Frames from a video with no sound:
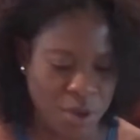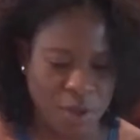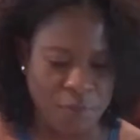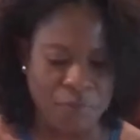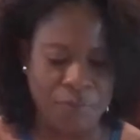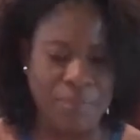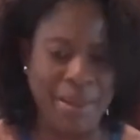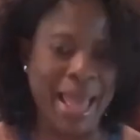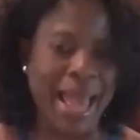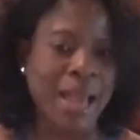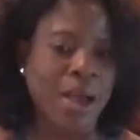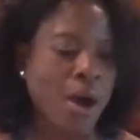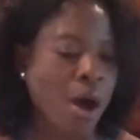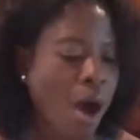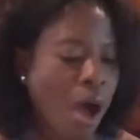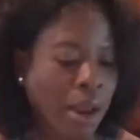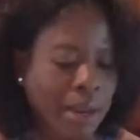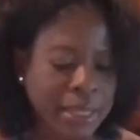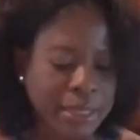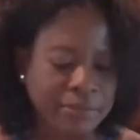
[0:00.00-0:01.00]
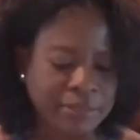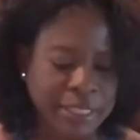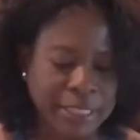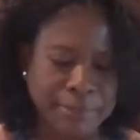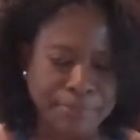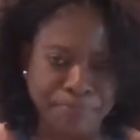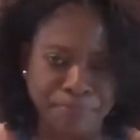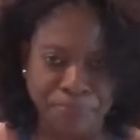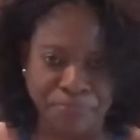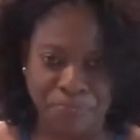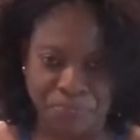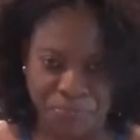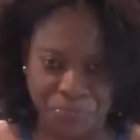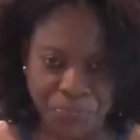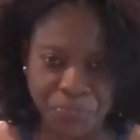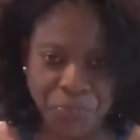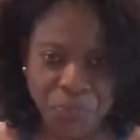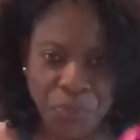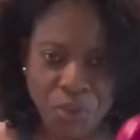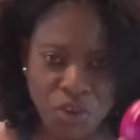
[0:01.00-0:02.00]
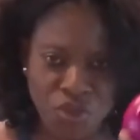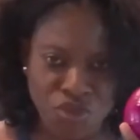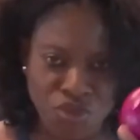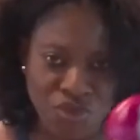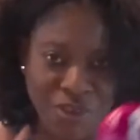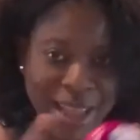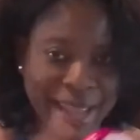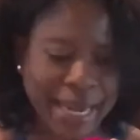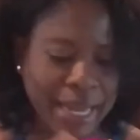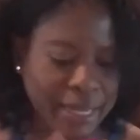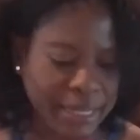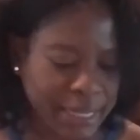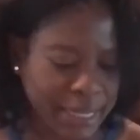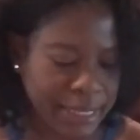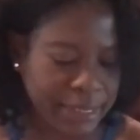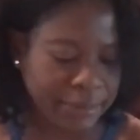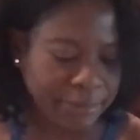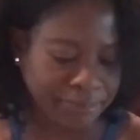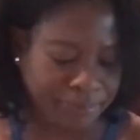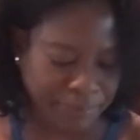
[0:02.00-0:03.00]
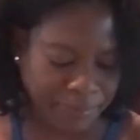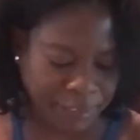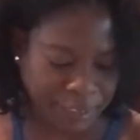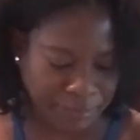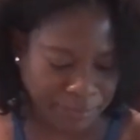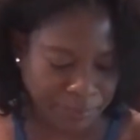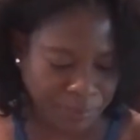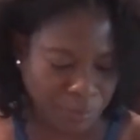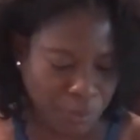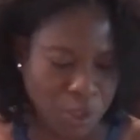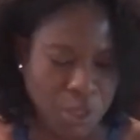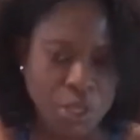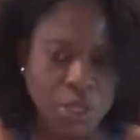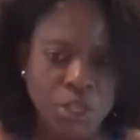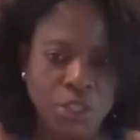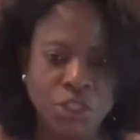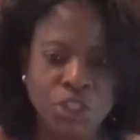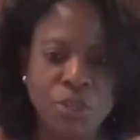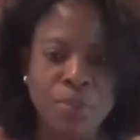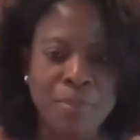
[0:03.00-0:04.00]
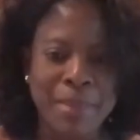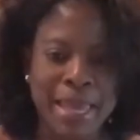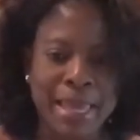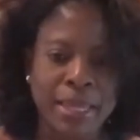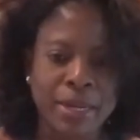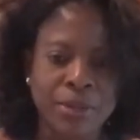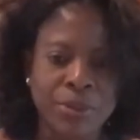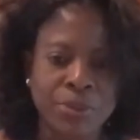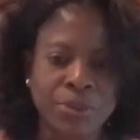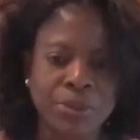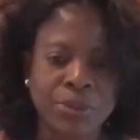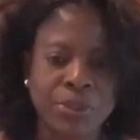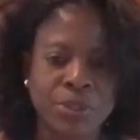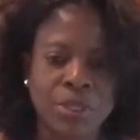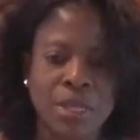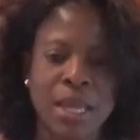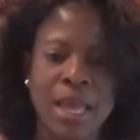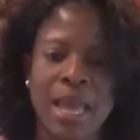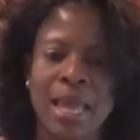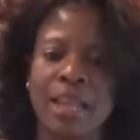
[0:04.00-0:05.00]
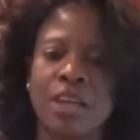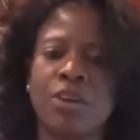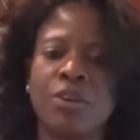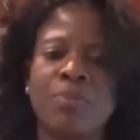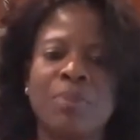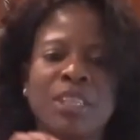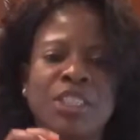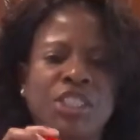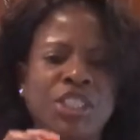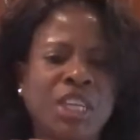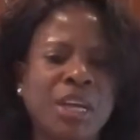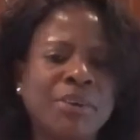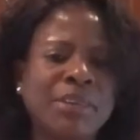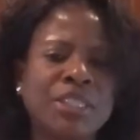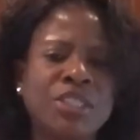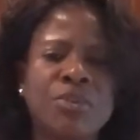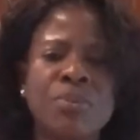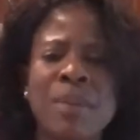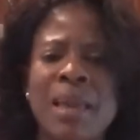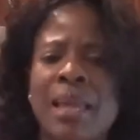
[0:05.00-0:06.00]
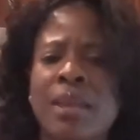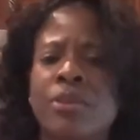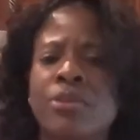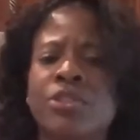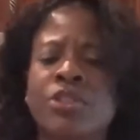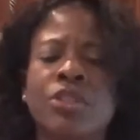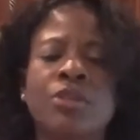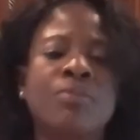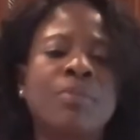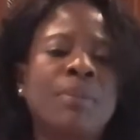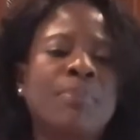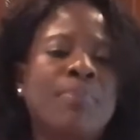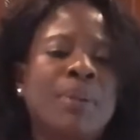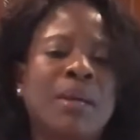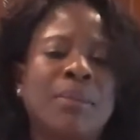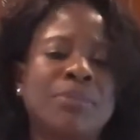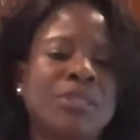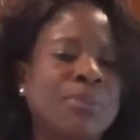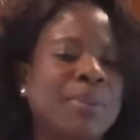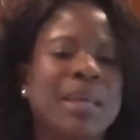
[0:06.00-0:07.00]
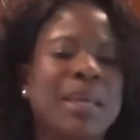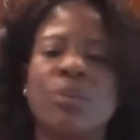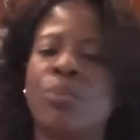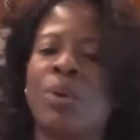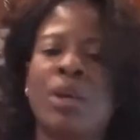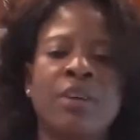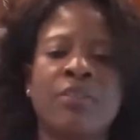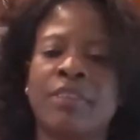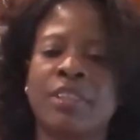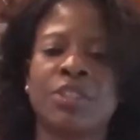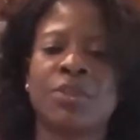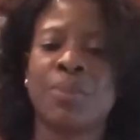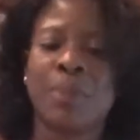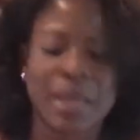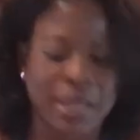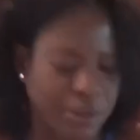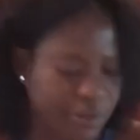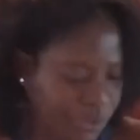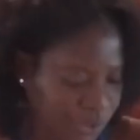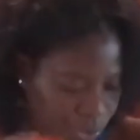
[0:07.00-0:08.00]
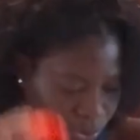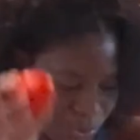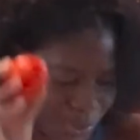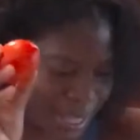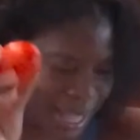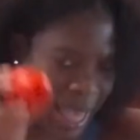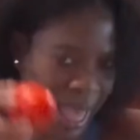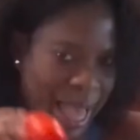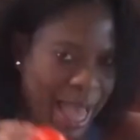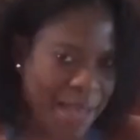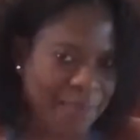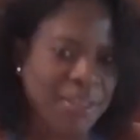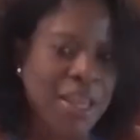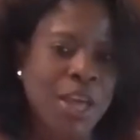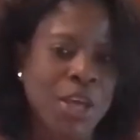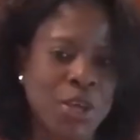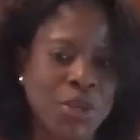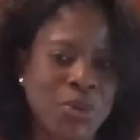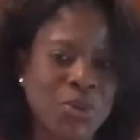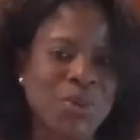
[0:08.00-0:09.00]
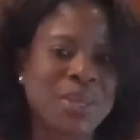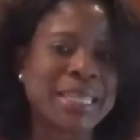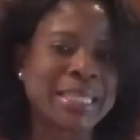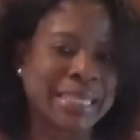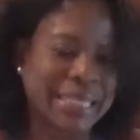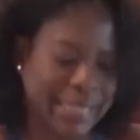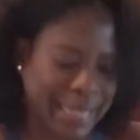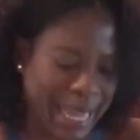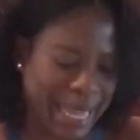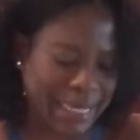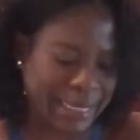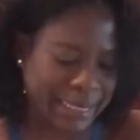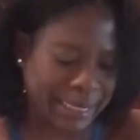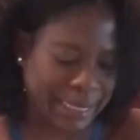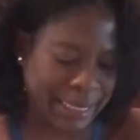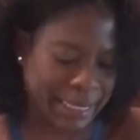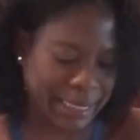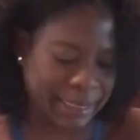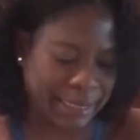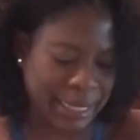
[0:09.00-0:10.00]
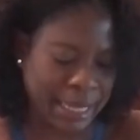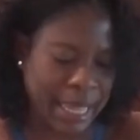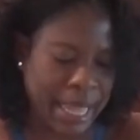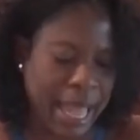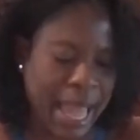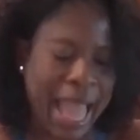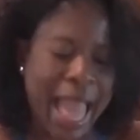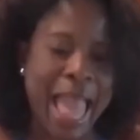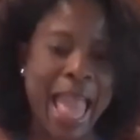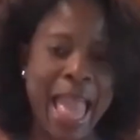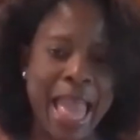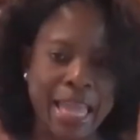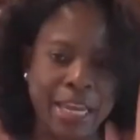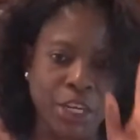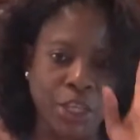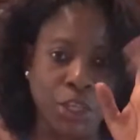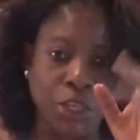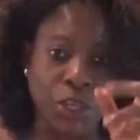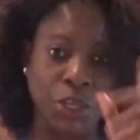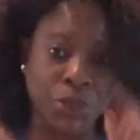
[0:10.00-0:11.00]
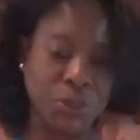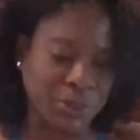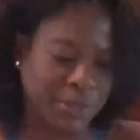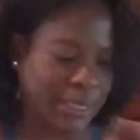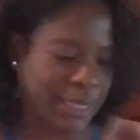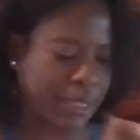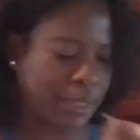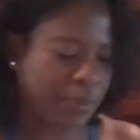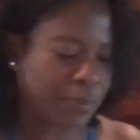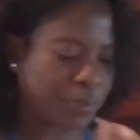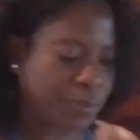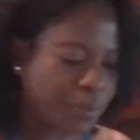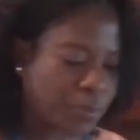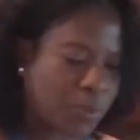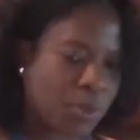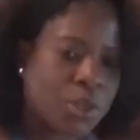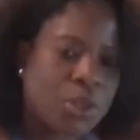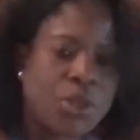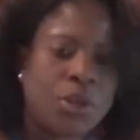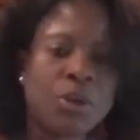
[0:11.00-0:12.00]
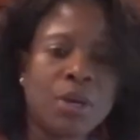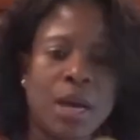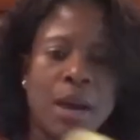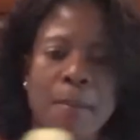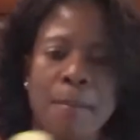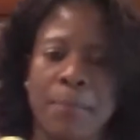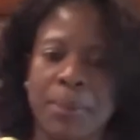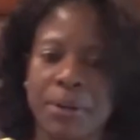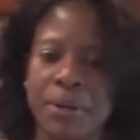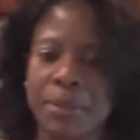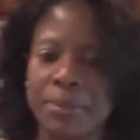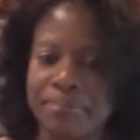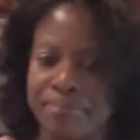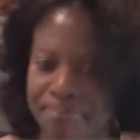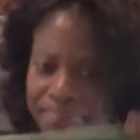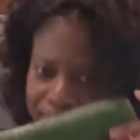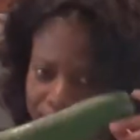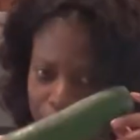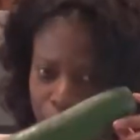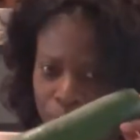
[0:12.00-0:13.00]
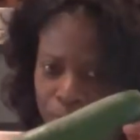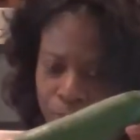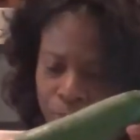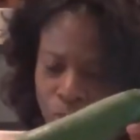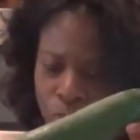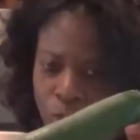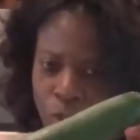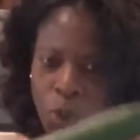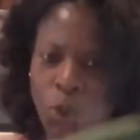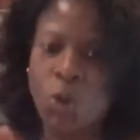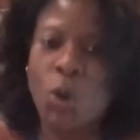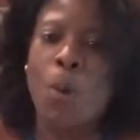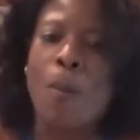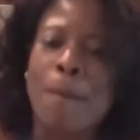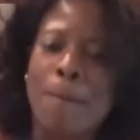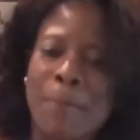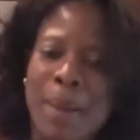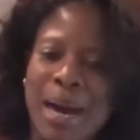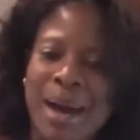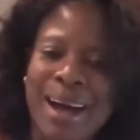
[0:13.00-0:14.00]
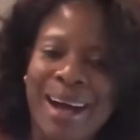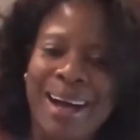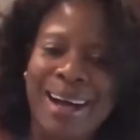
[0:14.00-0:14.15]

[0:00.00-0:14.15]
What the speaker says: black olives, red onions, tomatoes, and it could be cherry tomatoes, could be plum tomato, whatever tomatoes you have, you can slice it and use it. Cucumber, cucumber,